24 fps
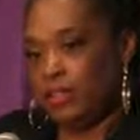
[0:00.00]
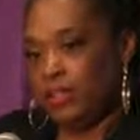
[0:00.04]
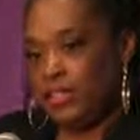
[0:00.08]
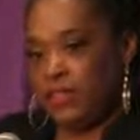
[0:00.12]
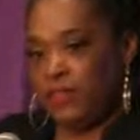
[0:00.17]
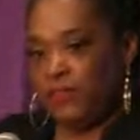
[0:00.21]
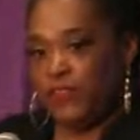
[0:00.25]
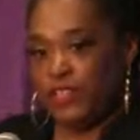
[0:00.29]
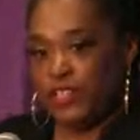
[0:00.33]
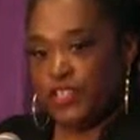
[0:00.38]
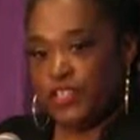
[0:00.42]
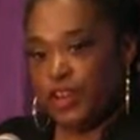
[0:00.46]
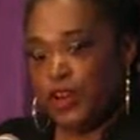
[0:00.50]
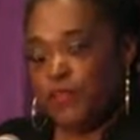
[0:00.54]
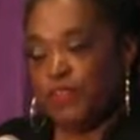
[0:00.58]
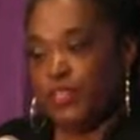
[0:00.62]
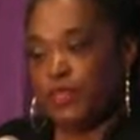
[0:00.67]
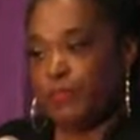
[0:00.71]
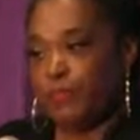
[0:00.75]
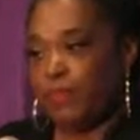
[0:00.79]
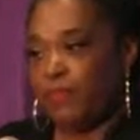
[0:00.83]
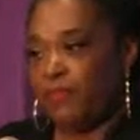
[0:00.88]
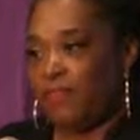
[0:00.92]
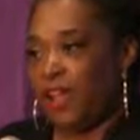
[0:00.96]
different
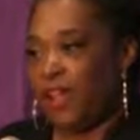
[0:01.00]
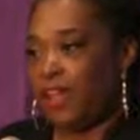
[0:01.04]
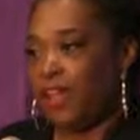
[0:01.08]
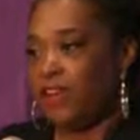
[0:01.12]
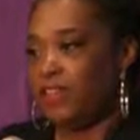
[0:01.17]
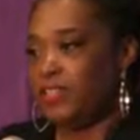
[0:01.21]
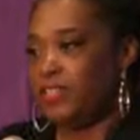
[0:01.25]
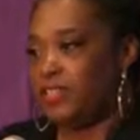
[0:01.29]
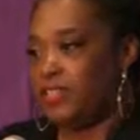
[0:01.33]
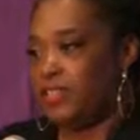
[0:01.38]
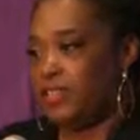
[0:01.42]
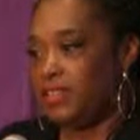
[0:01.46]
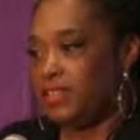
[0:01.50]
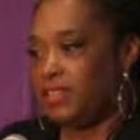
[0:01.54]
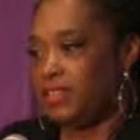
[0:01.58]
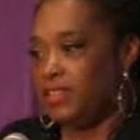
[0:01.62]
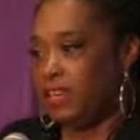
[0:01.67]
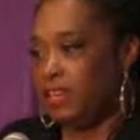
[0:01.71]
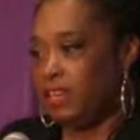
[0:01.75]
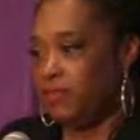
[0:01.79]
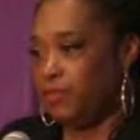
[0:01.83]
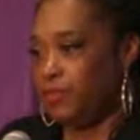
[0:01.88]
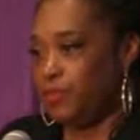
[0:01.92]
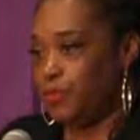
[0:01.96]
service providers in the
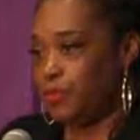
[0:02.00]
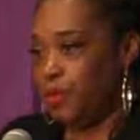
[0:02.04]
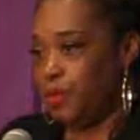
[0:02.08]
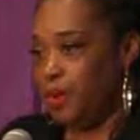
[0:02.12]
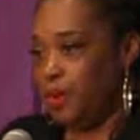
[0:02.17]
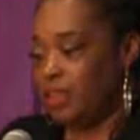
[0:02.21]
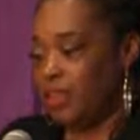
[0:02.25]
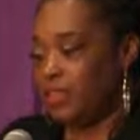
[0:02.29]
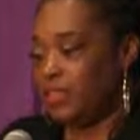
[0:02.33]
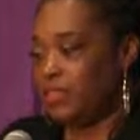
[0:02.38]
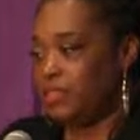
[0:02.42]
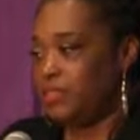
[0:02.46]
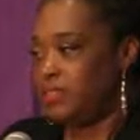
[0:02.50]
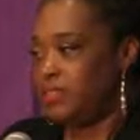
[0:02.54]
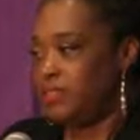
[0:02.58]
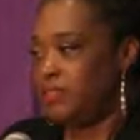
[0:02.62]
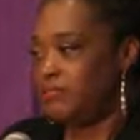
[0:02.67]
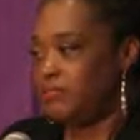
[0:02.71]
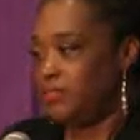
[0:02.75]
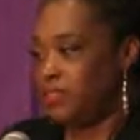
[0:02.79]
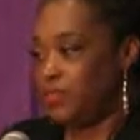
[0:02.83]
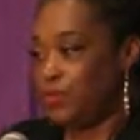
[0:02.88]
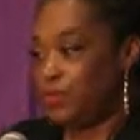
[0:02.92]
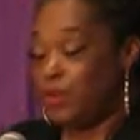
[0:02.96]
city of New Orleans
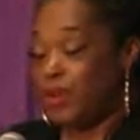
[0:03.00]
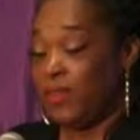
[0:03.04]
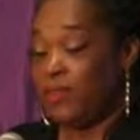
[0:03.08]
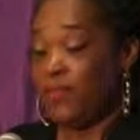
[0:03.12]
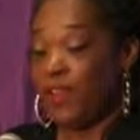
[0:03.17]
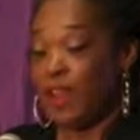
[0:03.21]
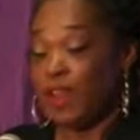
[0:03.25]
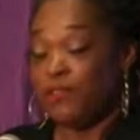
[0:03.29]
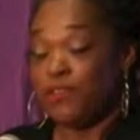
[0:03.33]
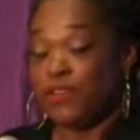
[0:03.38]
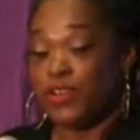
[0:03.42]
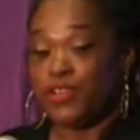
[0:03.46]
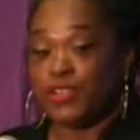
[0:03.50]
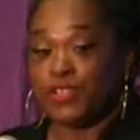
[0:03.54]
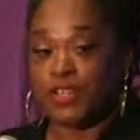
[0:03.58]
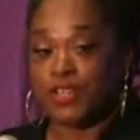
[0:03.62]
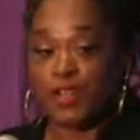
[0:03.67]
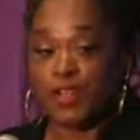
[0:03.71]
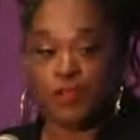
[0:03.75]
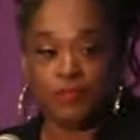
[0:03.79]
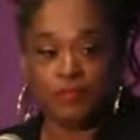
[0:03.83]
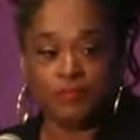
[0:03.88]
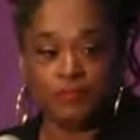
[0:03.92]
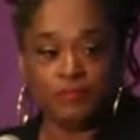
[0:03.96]
25 years
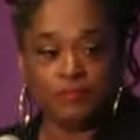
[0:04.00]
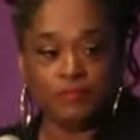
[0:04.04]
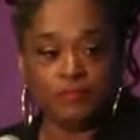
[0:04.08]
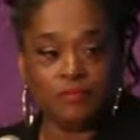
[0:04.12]
ago.